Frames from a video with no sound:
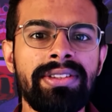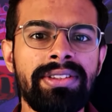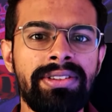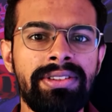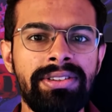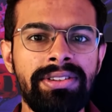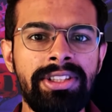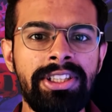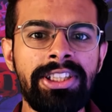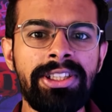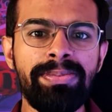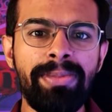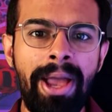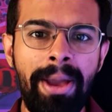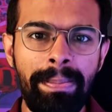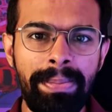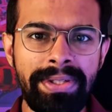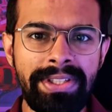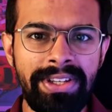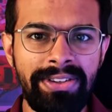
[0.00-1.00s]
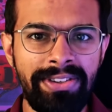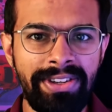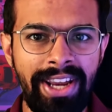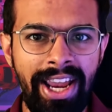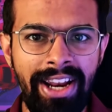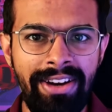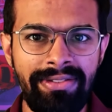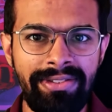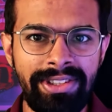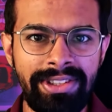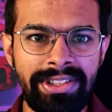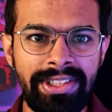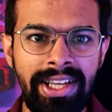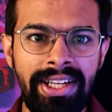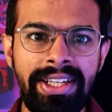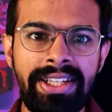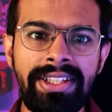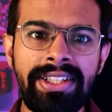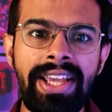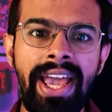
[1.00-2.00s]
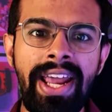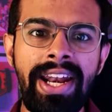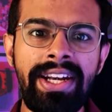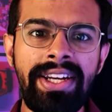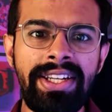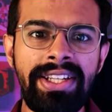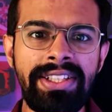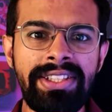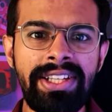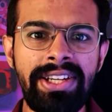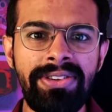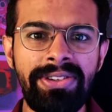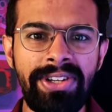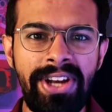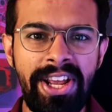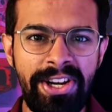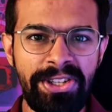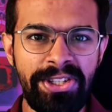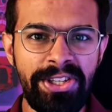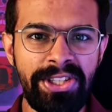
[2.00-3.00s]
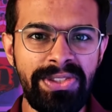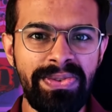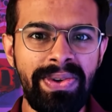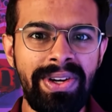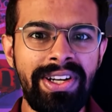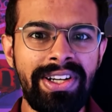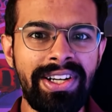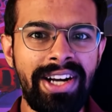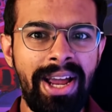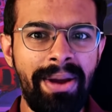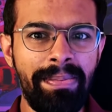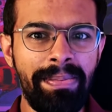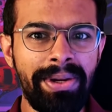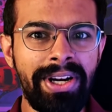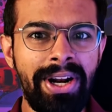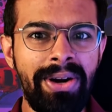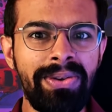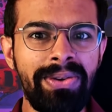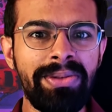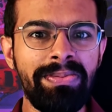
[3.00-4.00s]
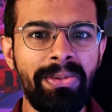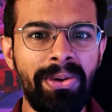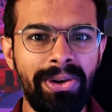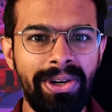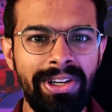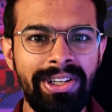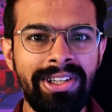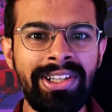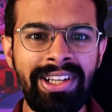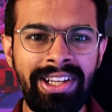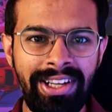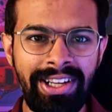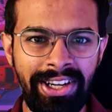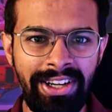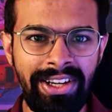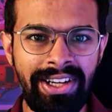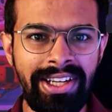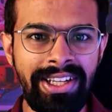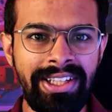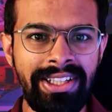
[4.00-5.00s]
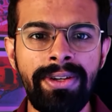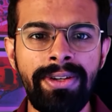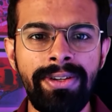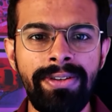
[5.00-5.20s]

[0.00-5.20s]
This map is our canvas and it guarantees our textures will wrap around the model correctly.